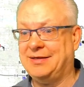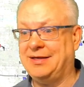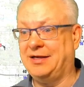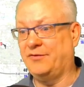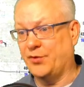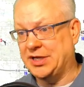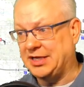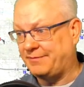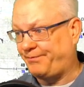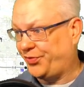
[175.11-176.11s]
And if
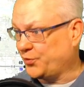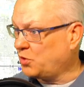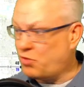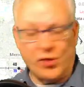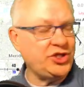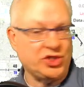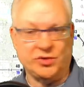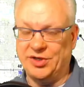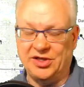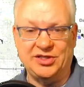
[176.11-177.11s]
we throw moisture
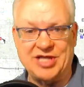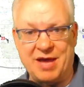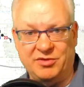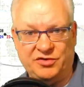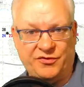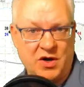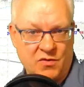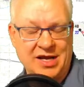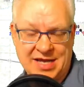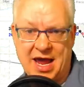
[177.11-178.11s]
into this atmosphere
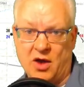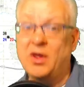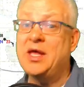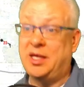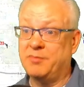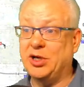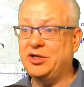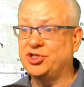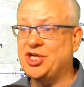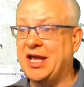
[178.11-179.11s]
right now, pretty
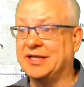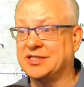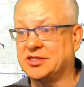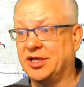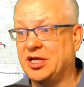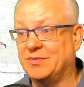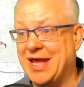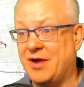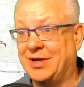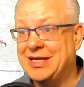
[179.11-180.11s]
good chance it's going to come
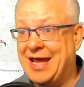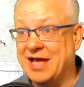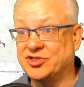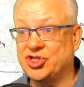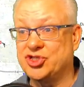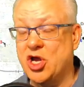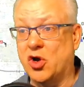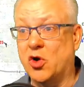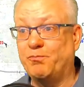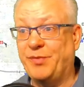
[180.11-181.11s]
down as
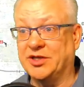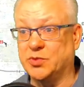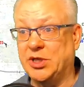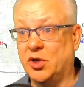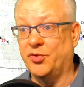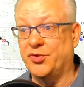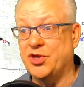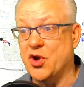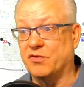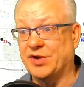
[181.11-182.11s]
snow as we go
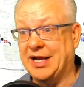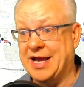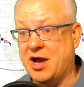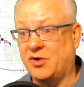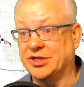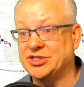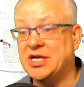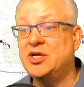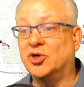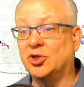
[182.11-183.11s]
the overnight hours.
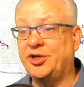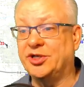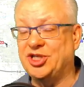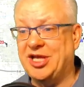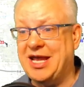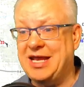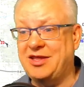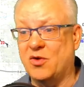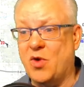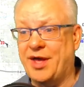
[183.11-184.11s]
Earlier today,
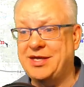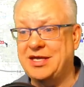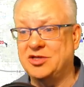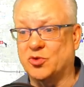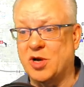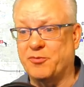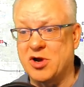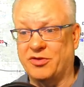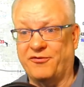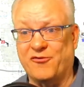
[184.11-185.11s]
the Oahees were up
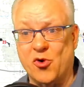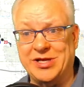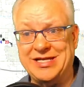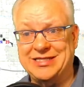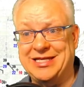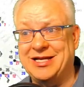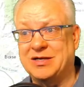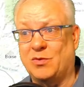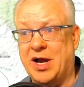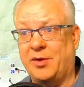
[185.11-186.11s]
around the 40s here
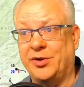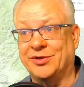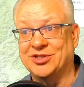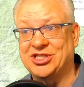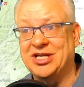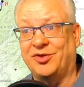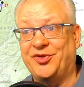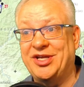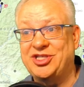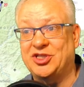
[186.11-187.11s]
while we were in single
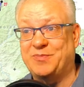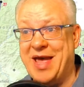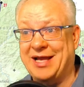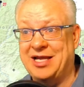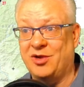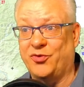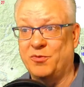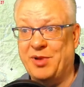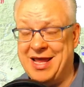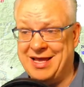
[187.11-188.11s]
digits back here through
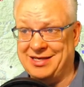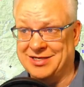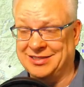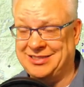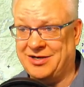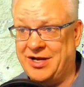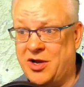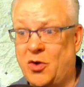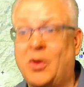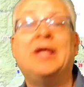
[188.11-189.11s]
Payette and
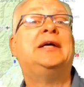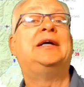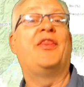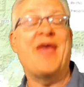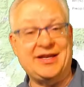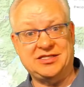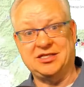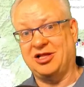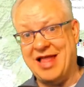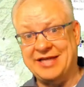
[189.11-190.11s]
Ontario. That's
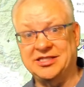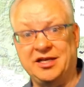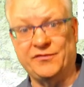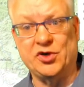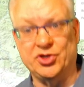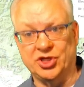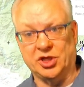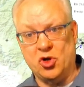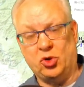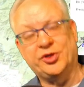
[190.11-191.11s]
the classic inversion, the
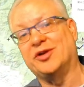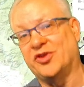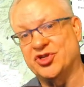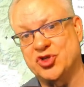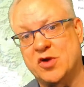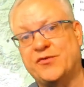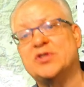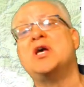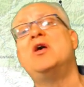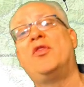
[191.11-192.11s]
cold air at the
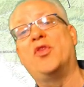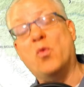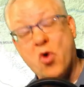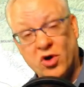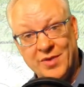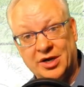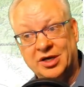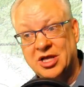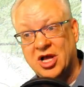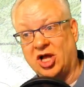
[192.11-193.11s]
surface, the warm
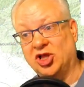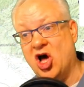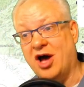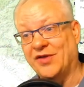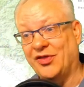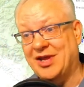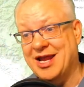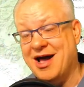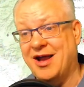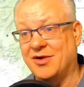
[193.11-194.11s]
air aloft at the
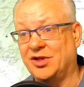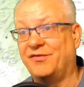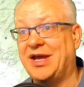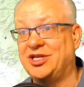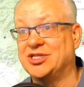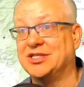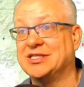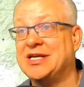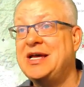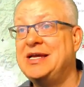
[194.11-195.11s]
higher
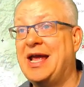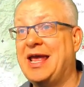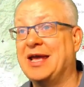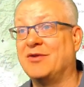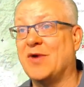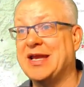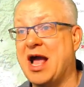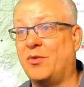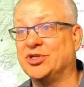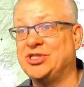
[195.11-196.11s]
elevations. And right
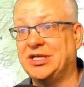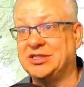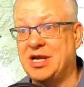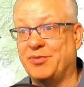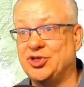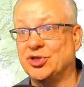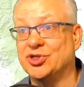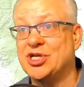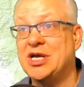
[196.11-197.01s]
now we're seeing temperatures